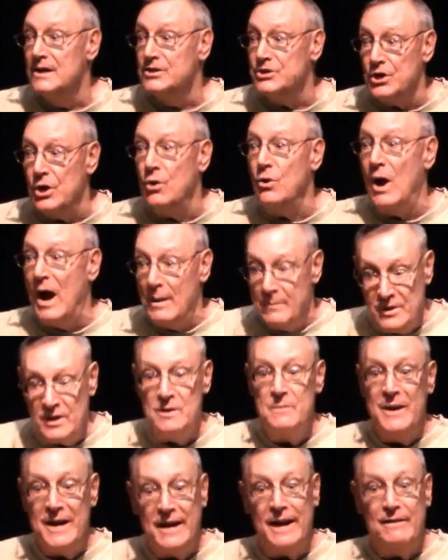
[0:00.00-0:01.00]
So I'm
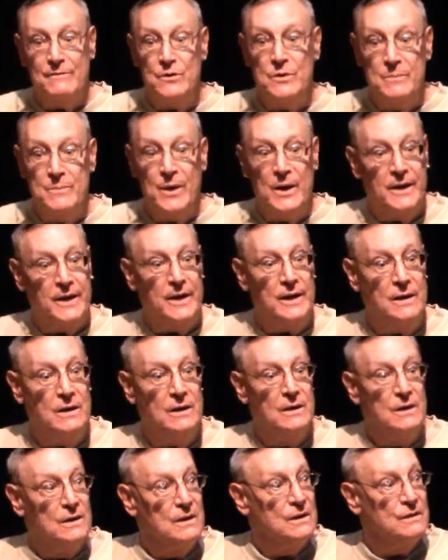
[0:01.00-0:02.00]
going to make
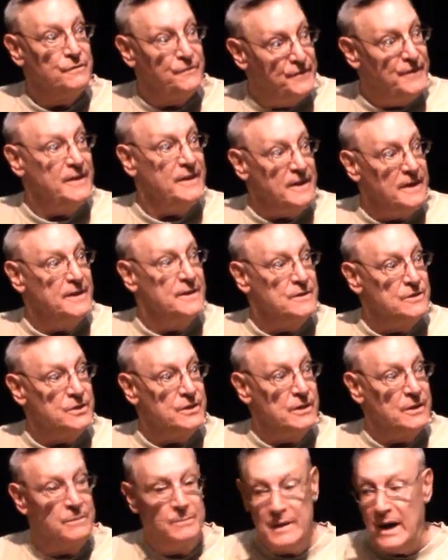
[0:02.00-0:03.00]
everybody fit
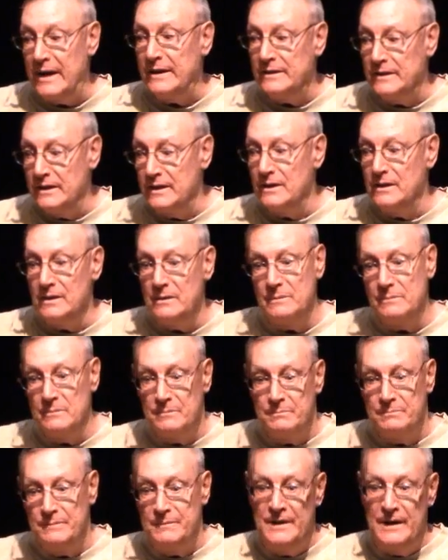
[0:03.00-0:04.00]
into my little,
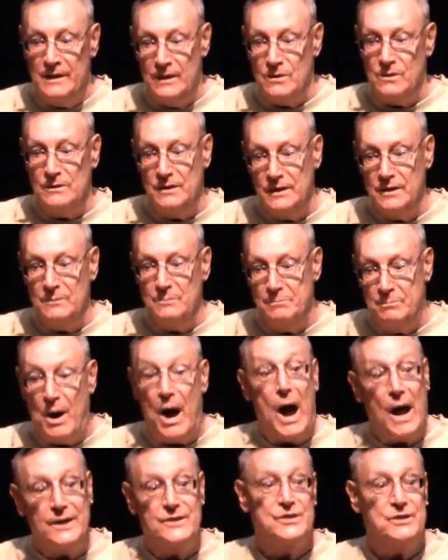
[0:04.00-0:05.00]
little
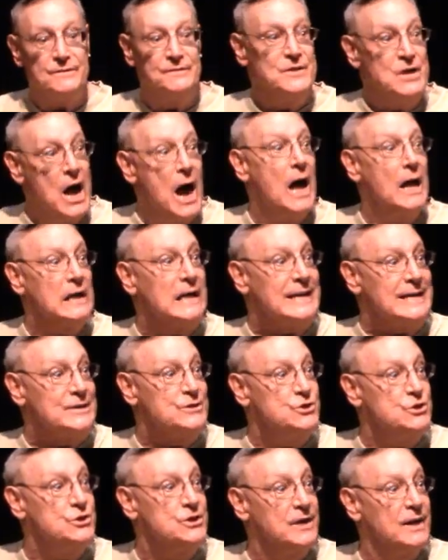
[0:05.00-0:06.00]
box of
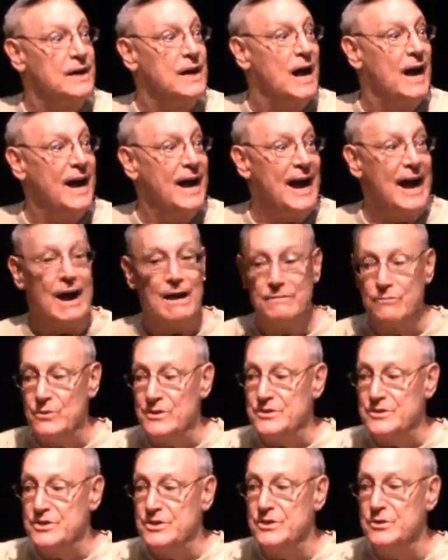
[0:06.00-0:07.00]
knowledge that I have,
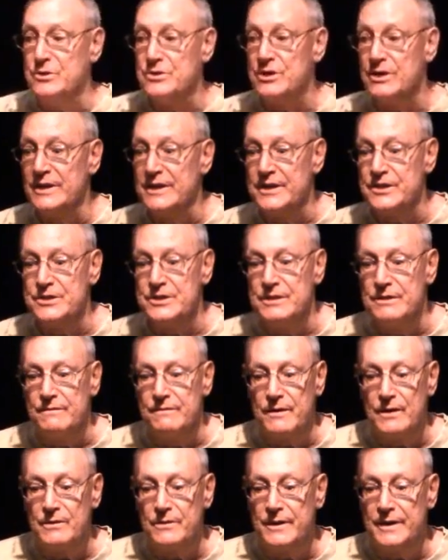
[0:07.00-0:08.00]
which usually isn't
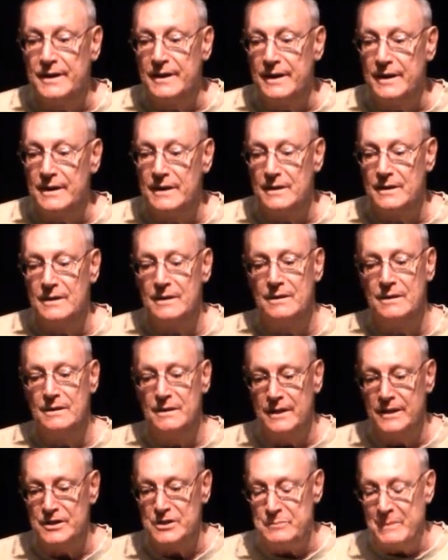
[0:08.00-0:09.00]
very
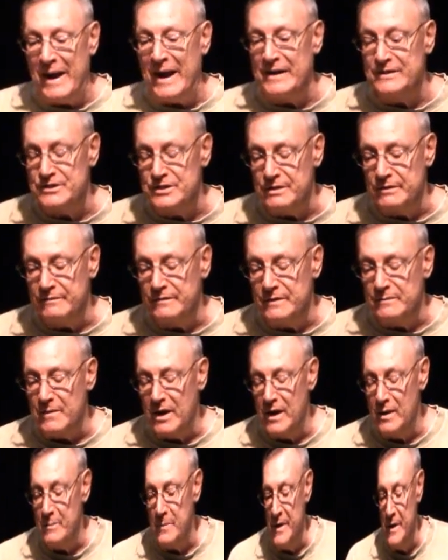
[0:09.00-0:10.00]
expansive in my